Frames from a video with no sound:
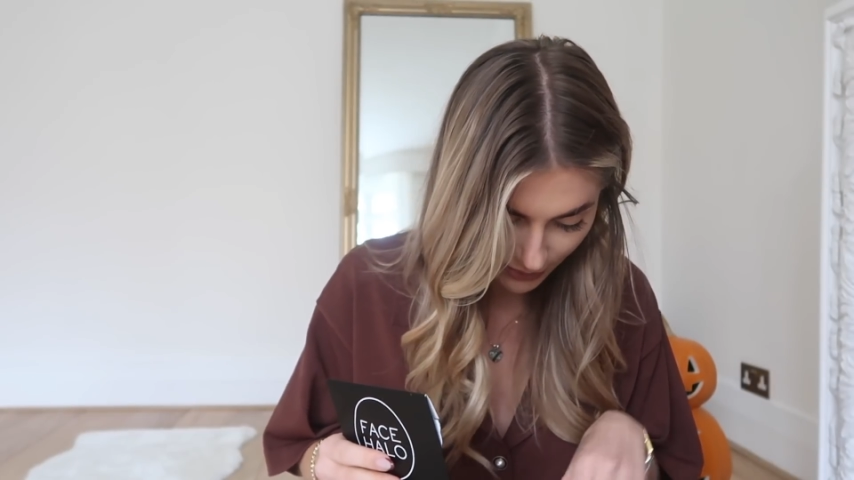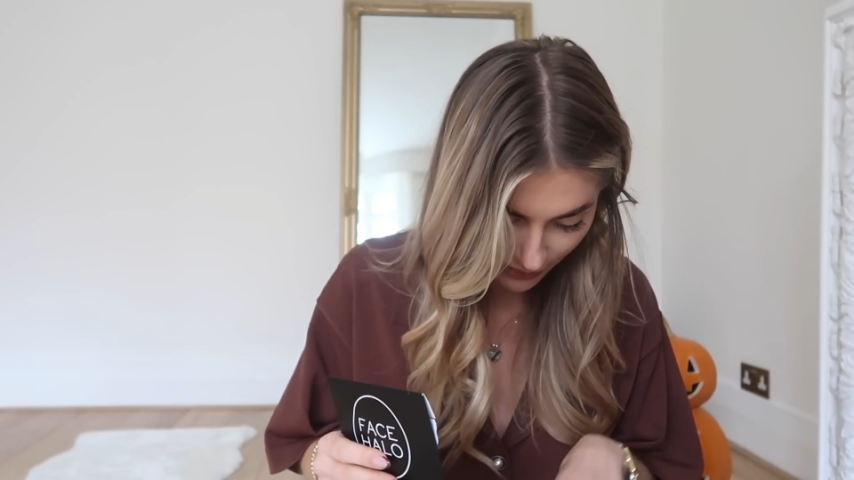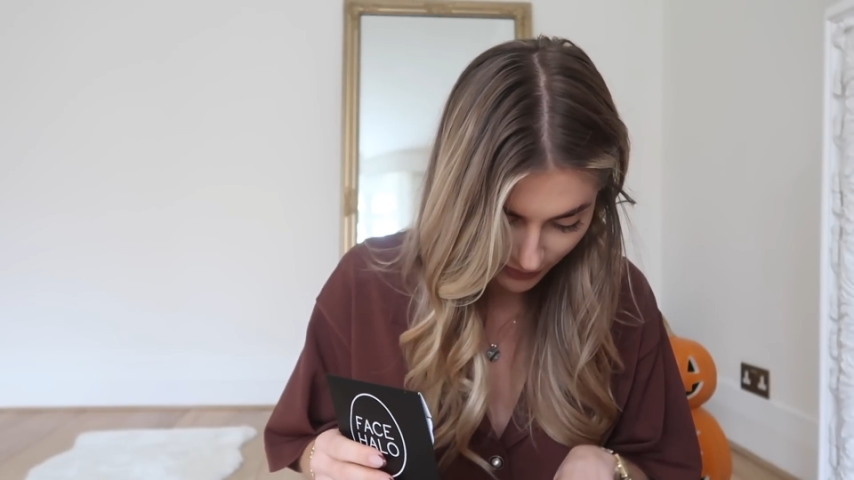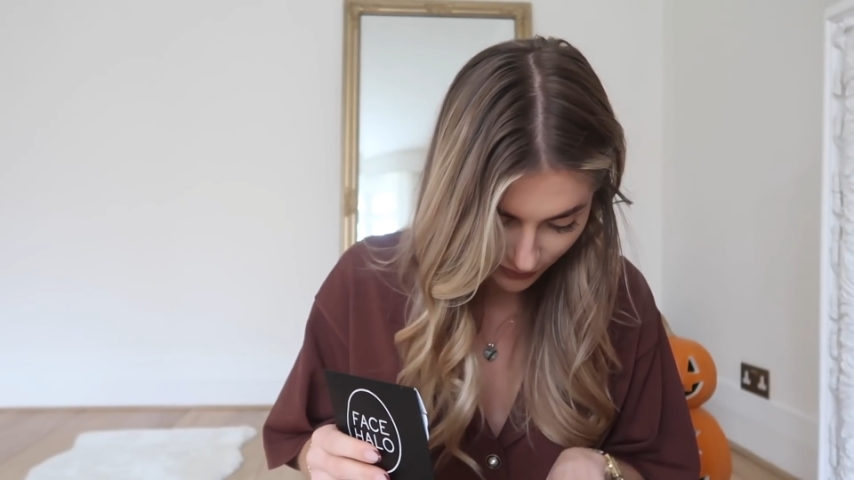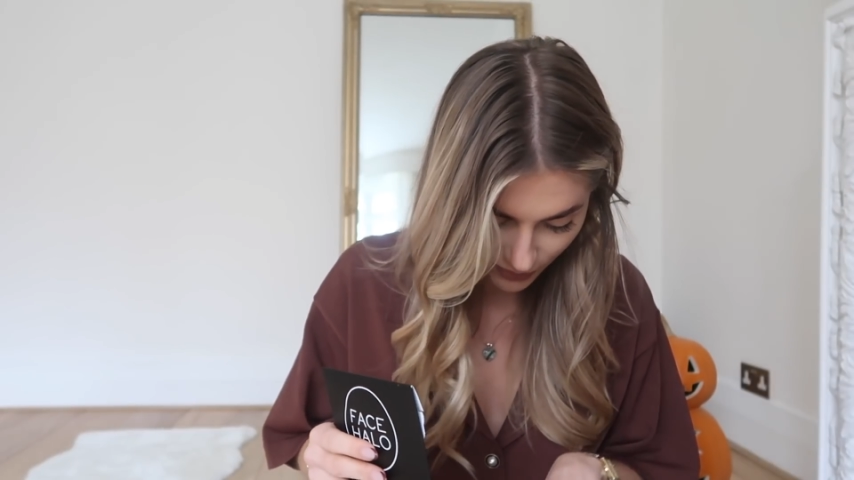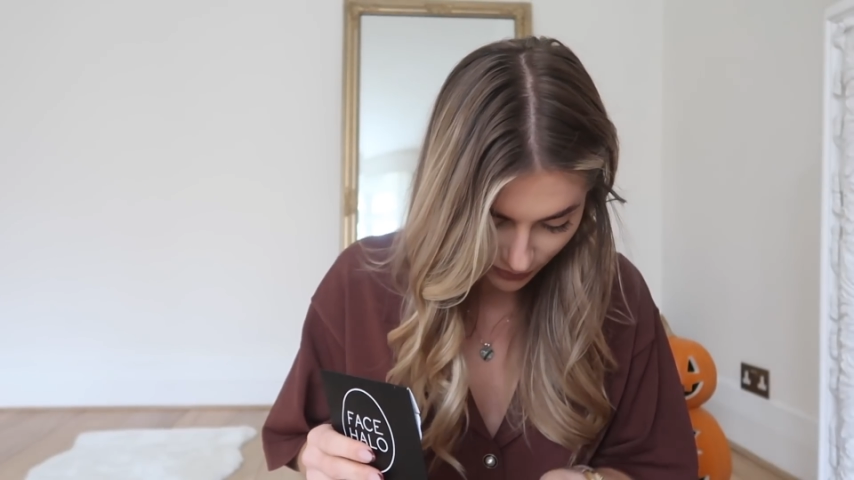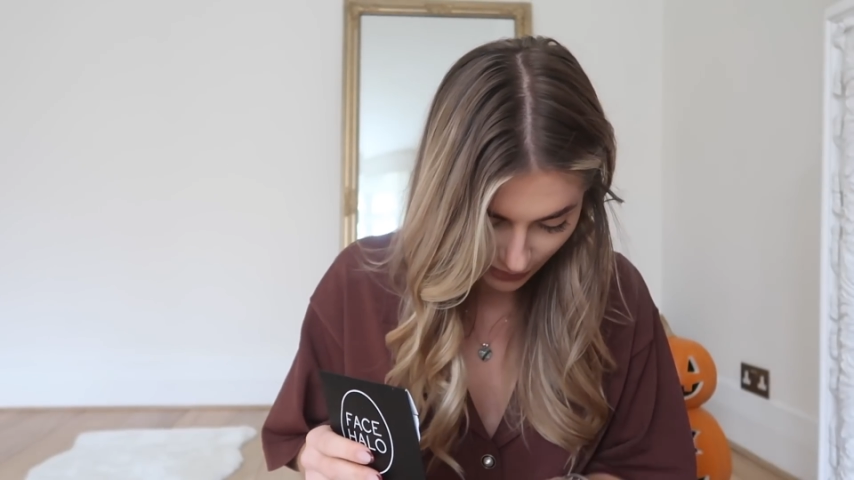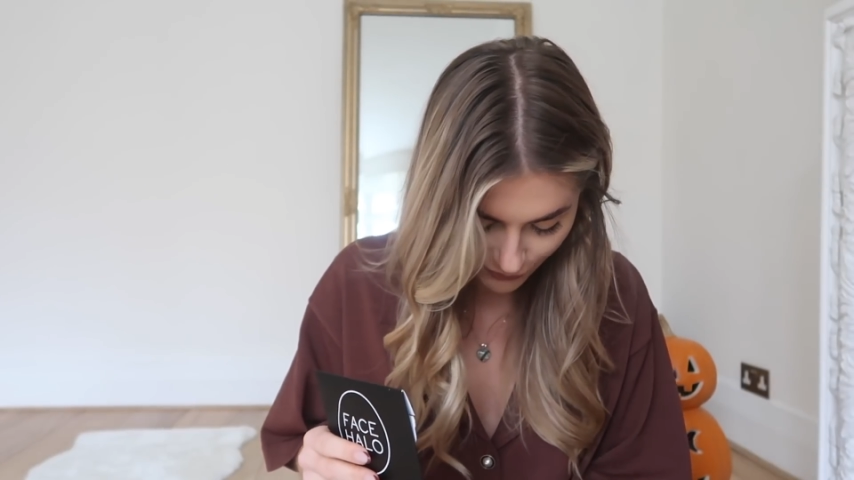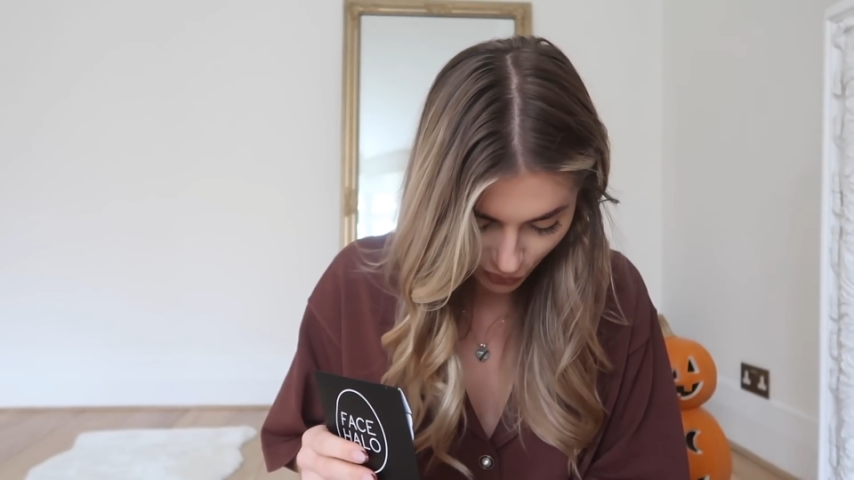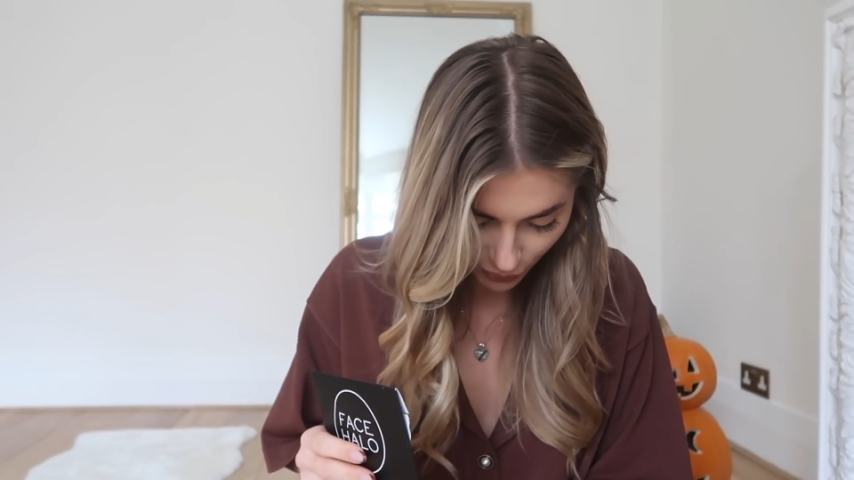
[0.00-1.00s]
and
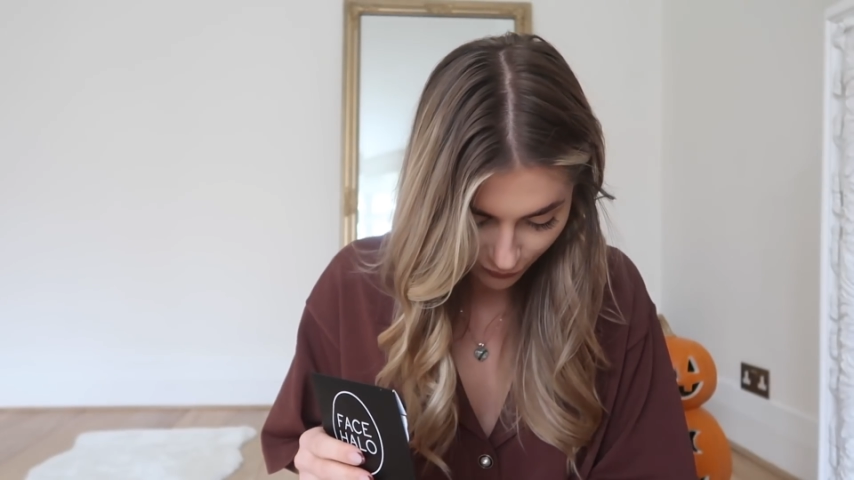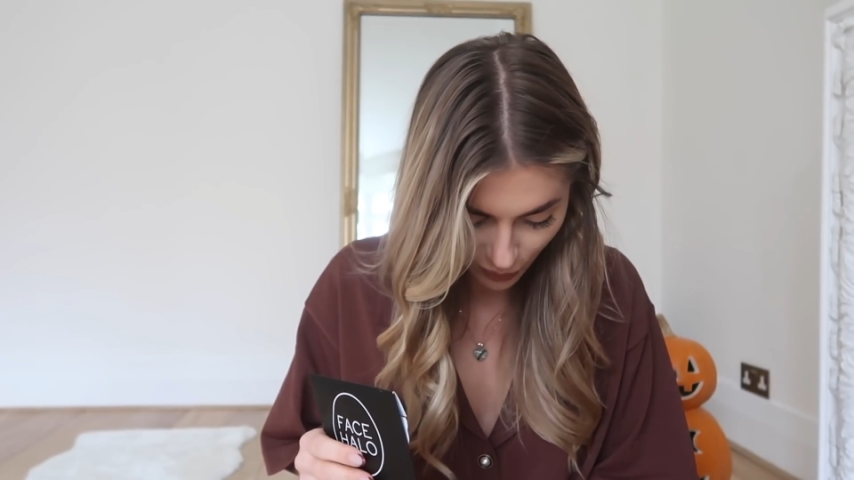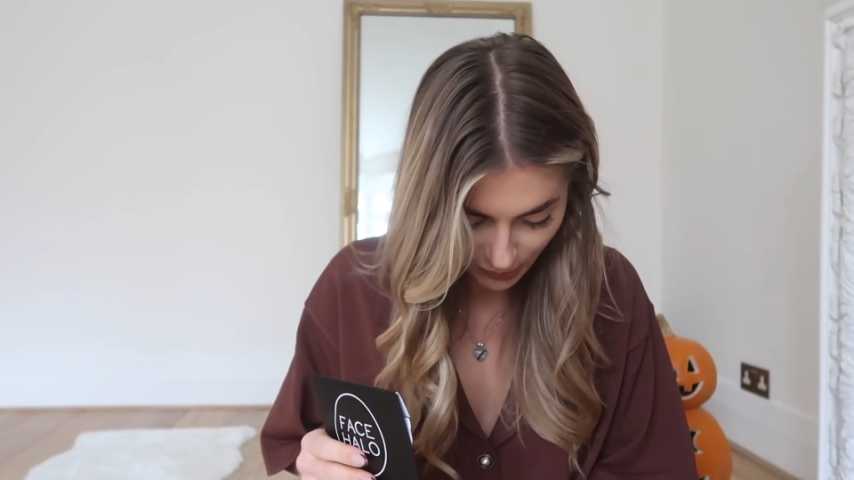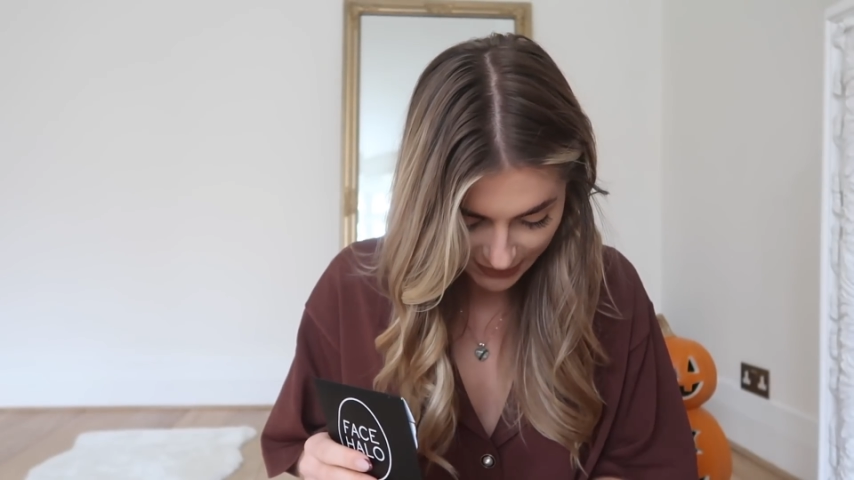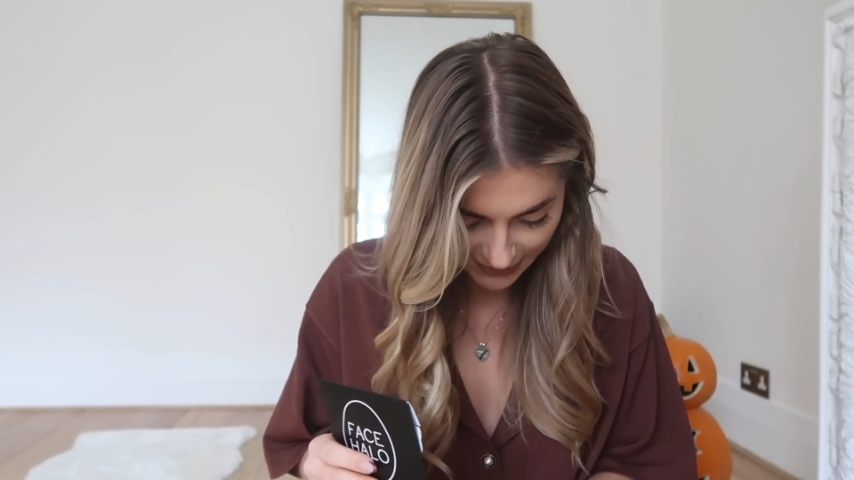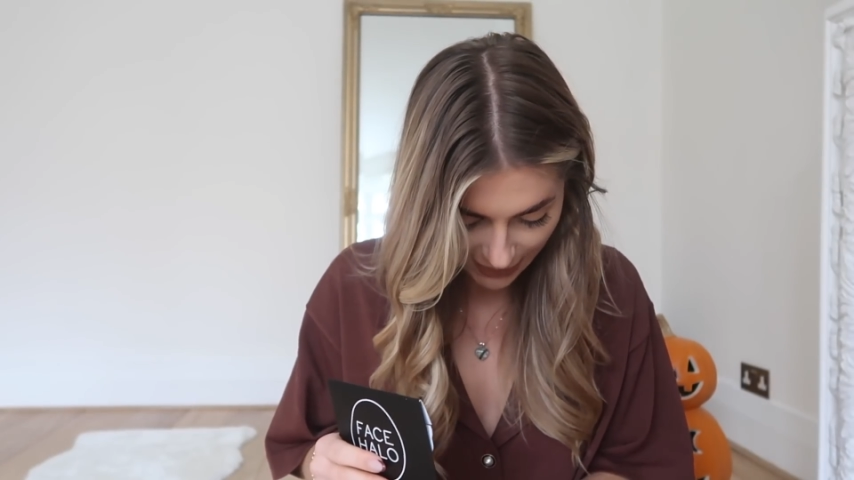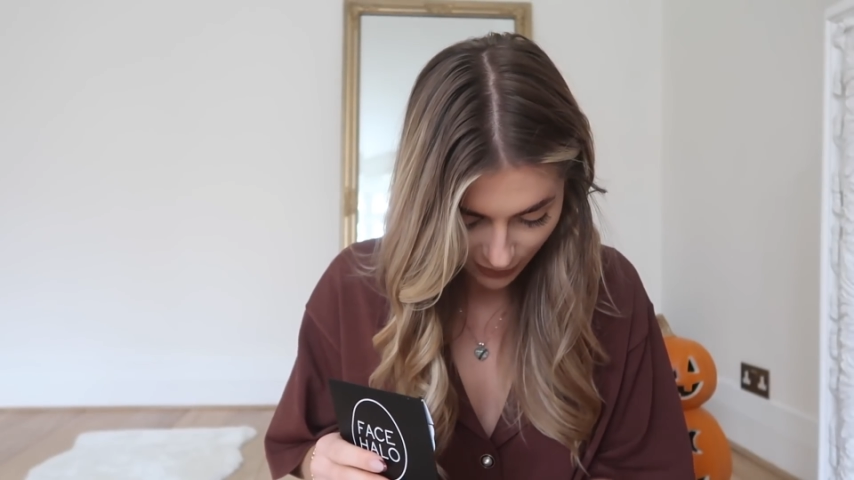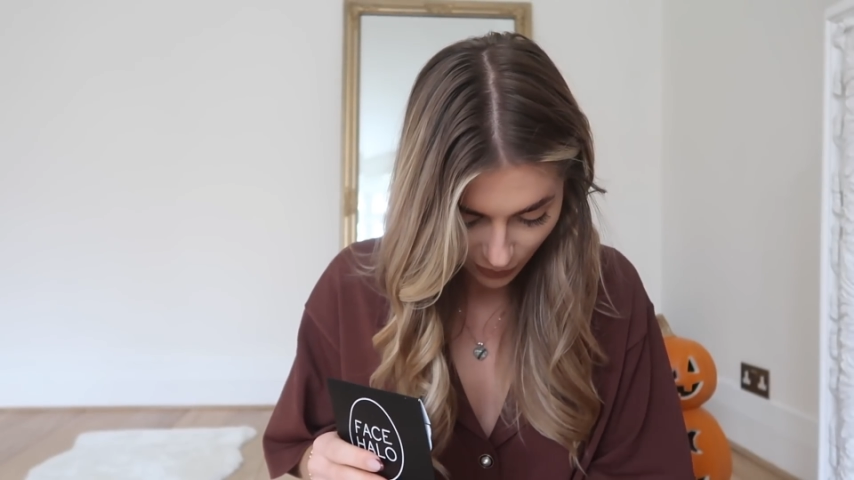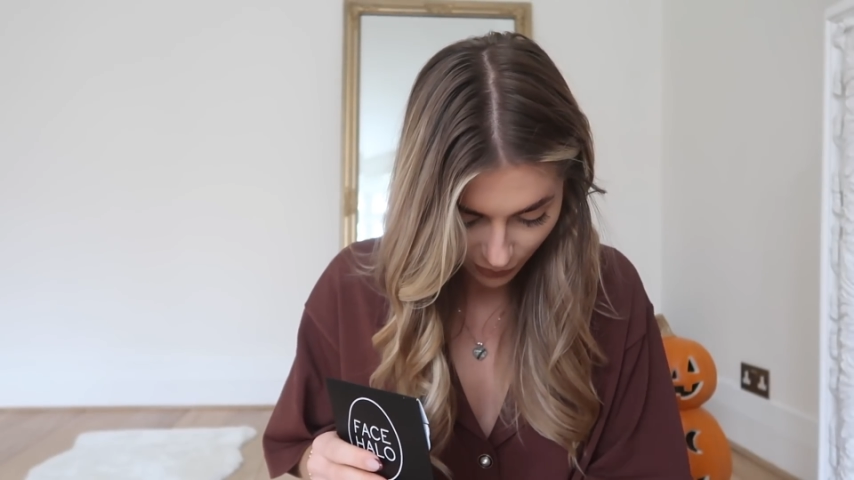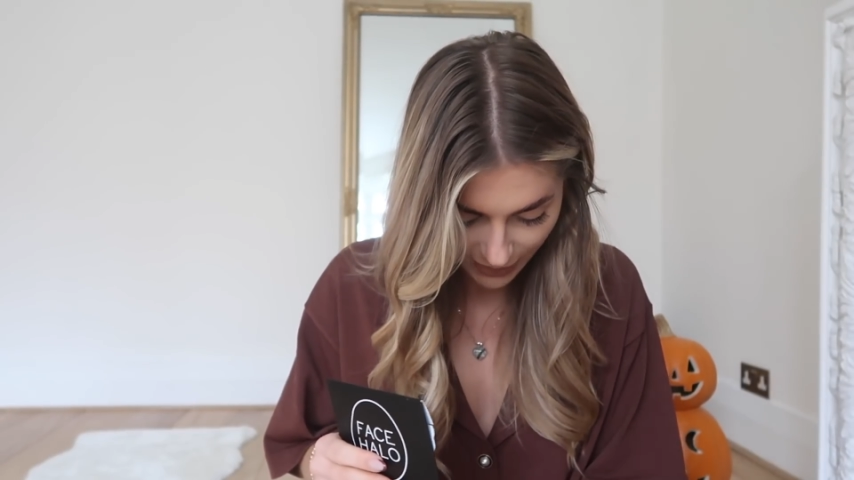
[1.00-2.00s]
I took a few bits
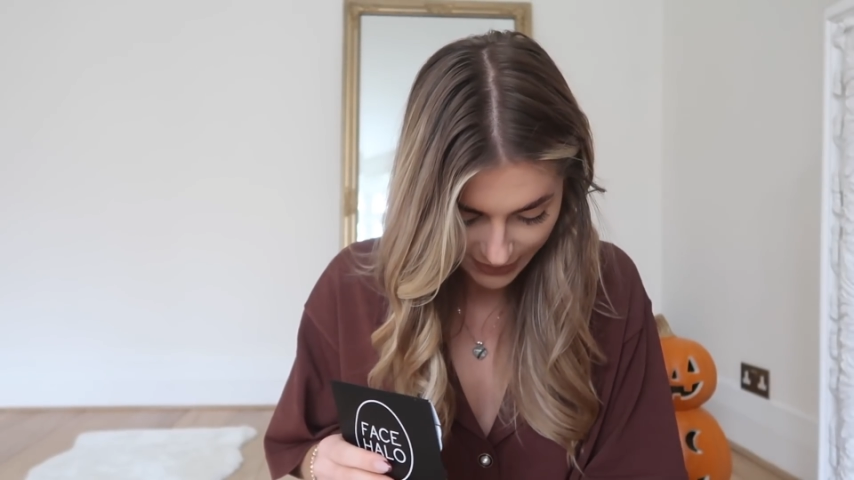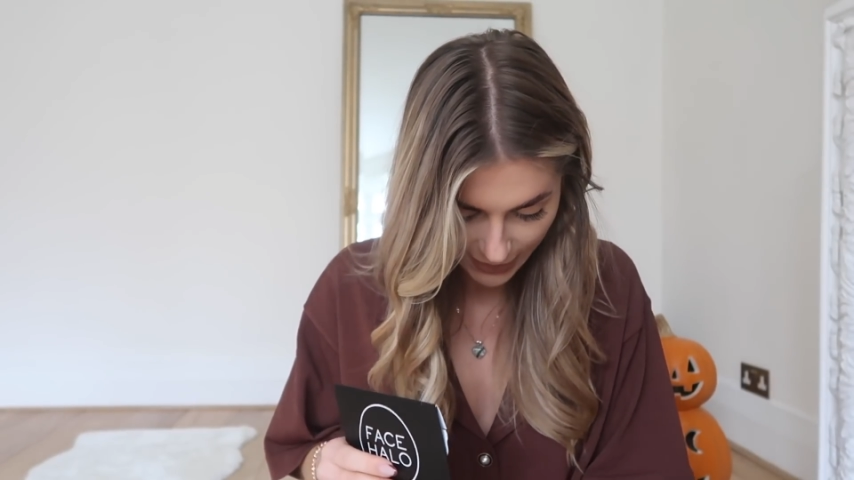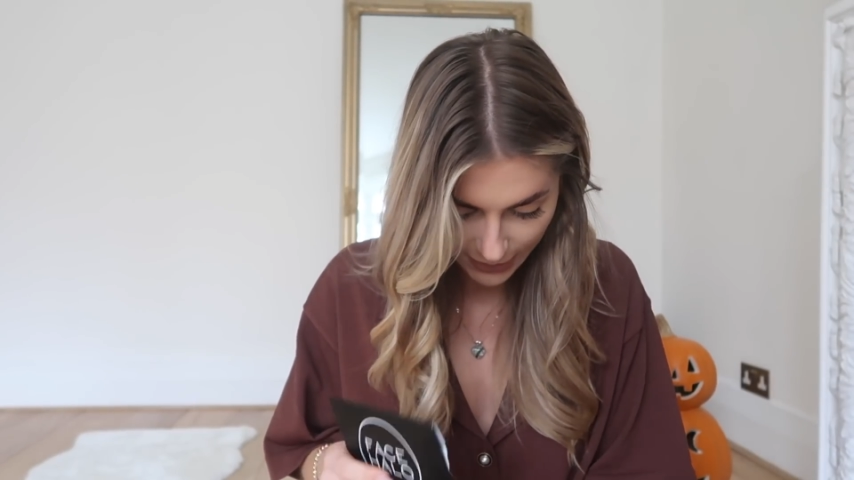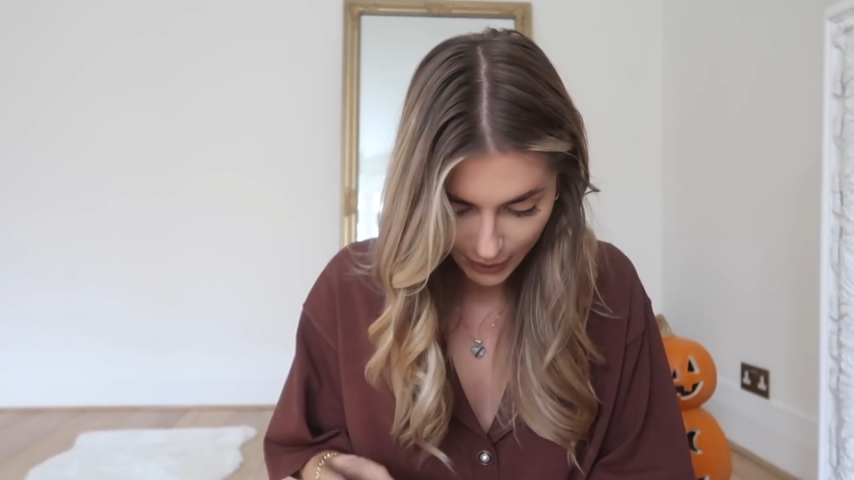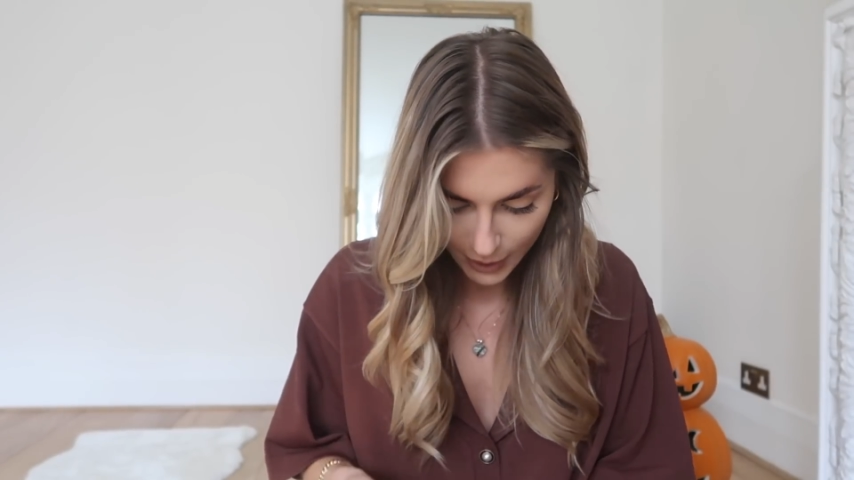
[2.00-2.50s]
out already.